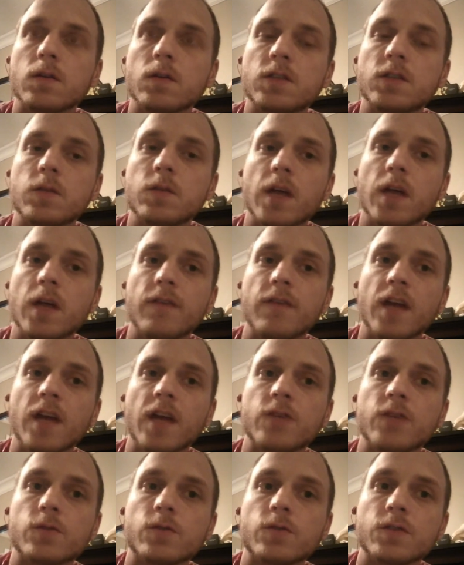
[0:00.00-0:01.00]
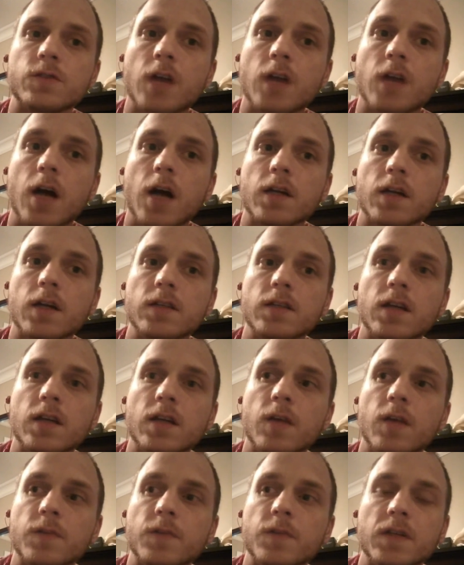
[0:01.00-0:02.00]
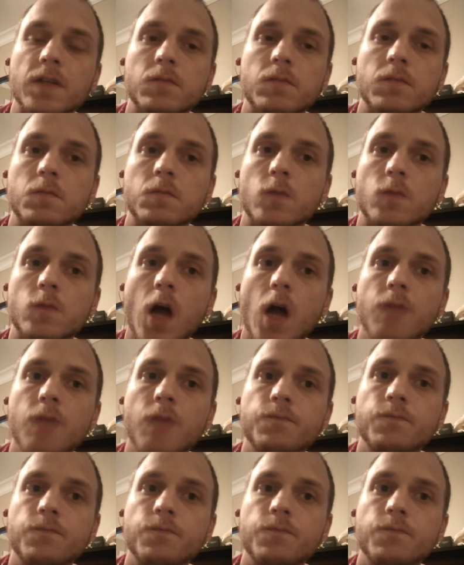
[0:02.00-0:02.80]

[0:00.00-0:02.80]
she would have natural stock in the company, right?